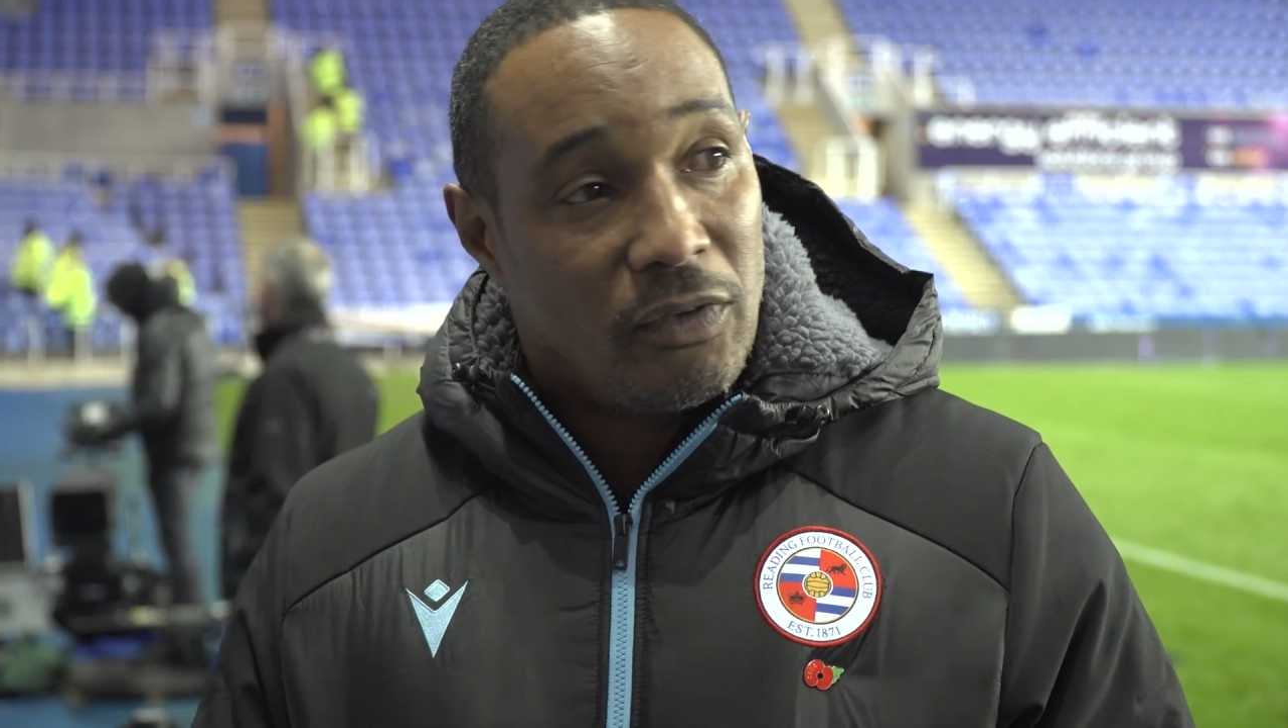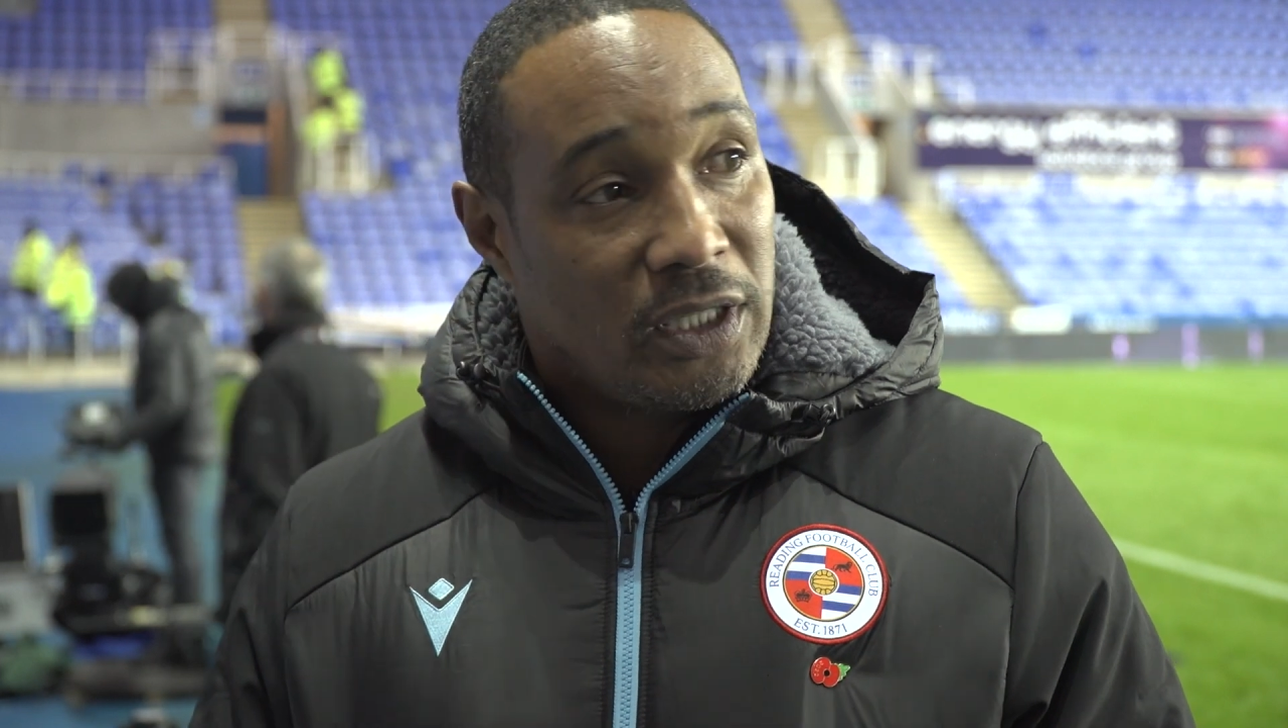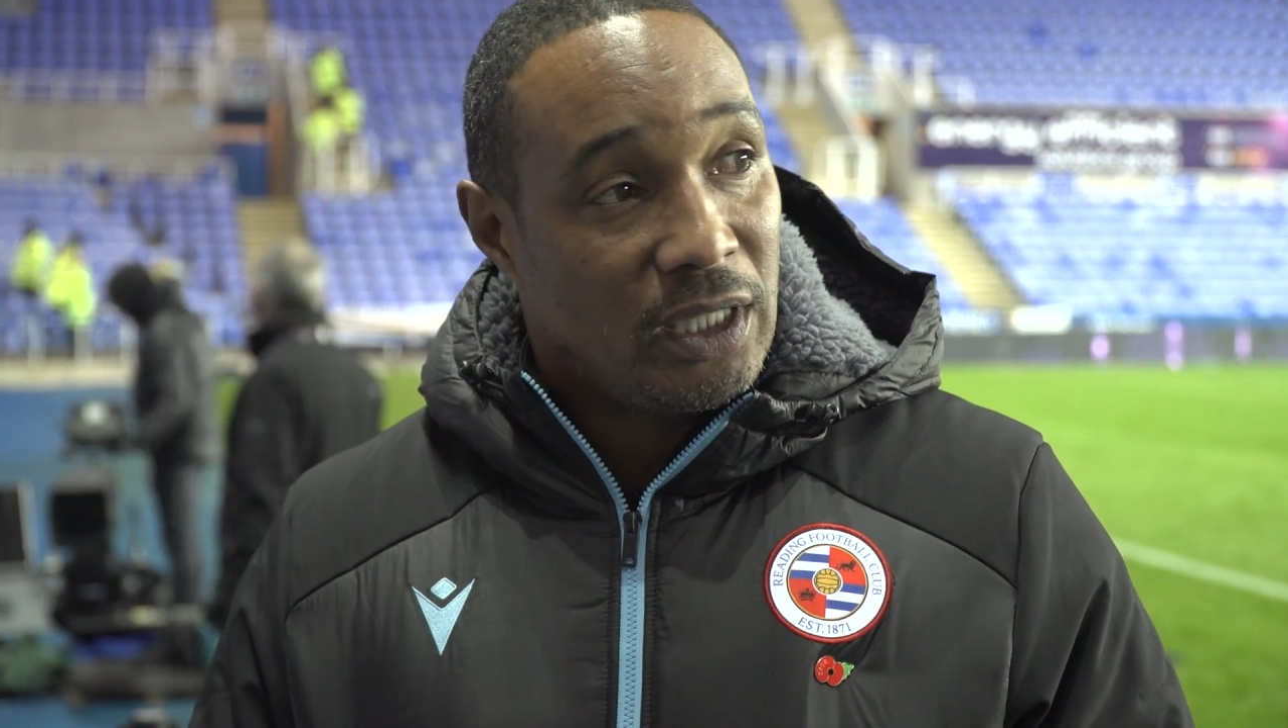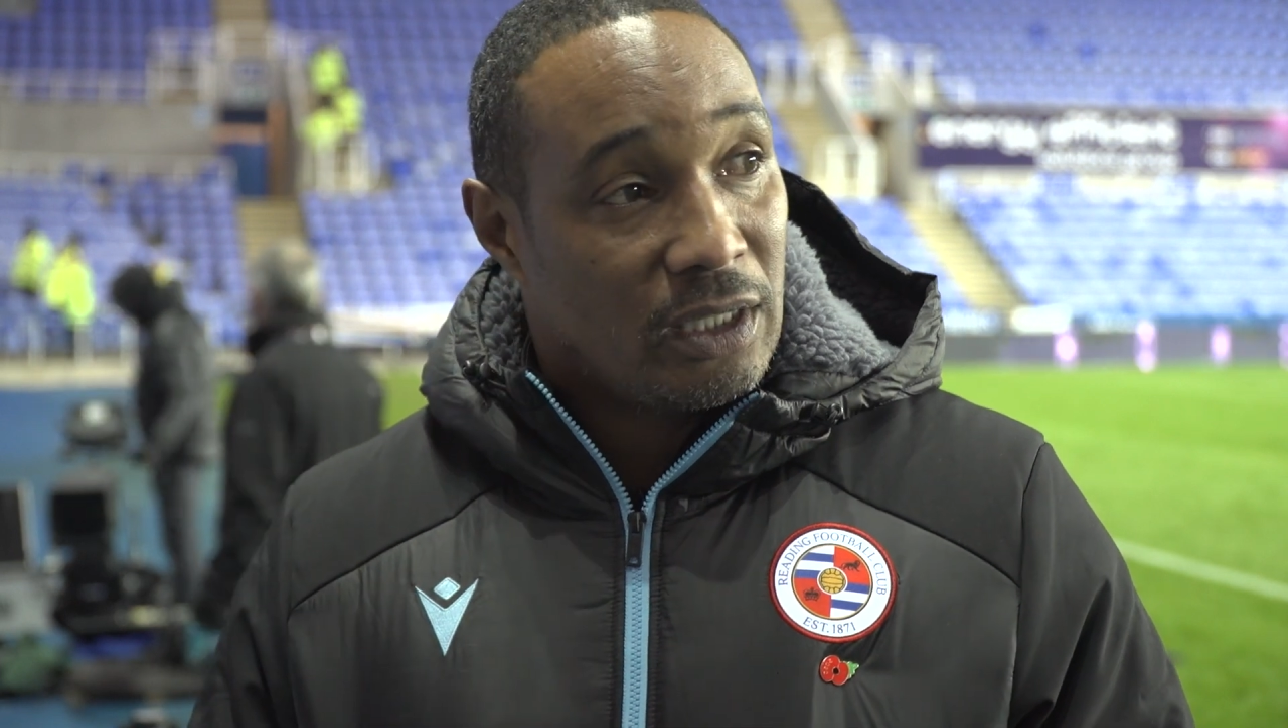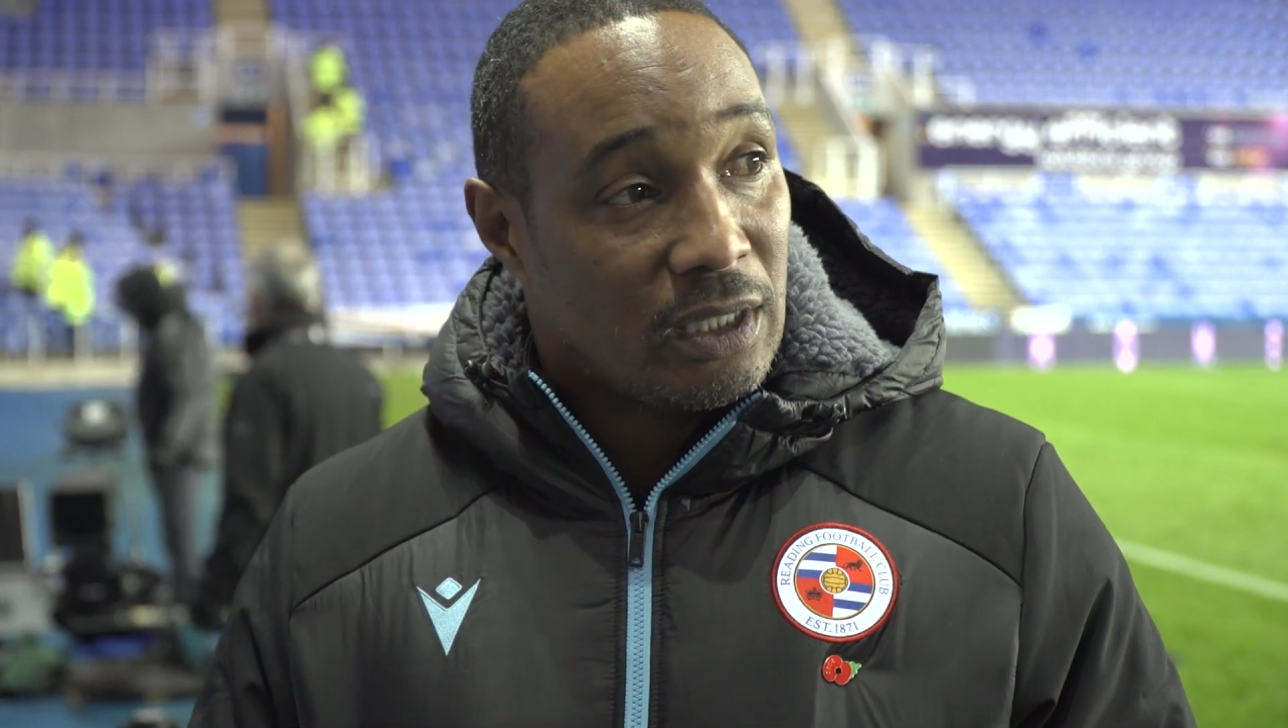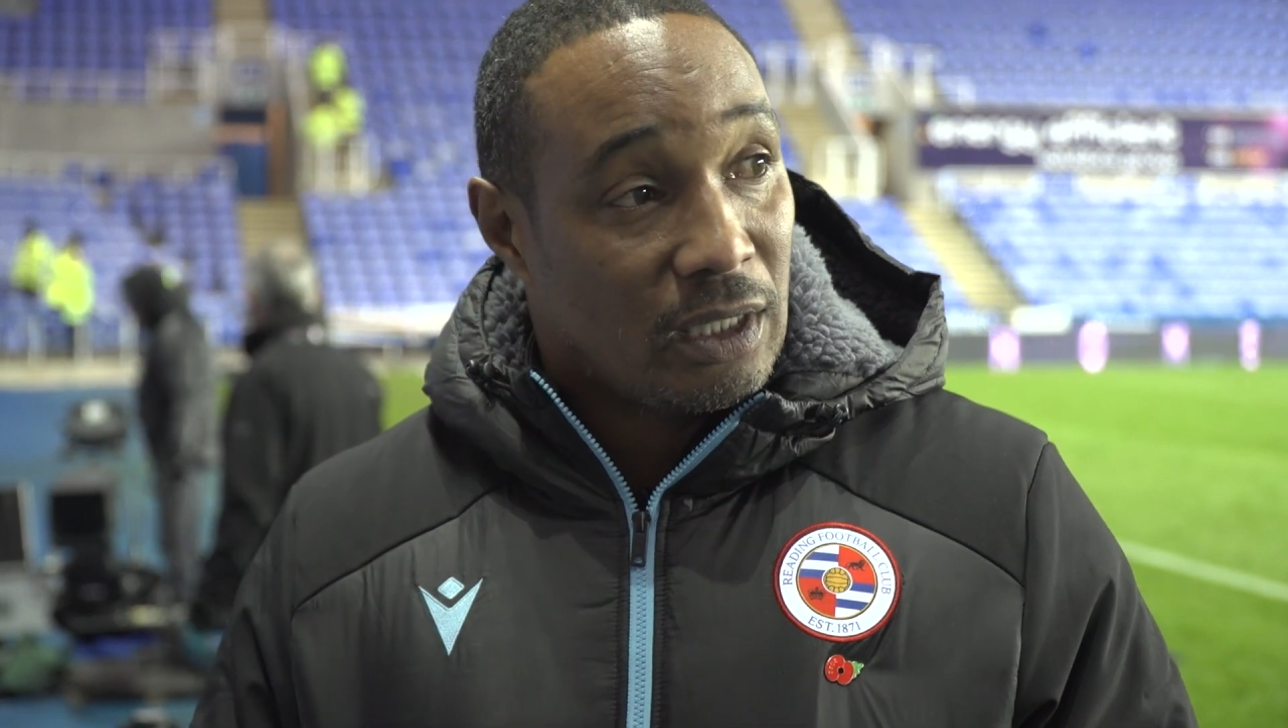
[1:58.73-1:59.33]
obviously the,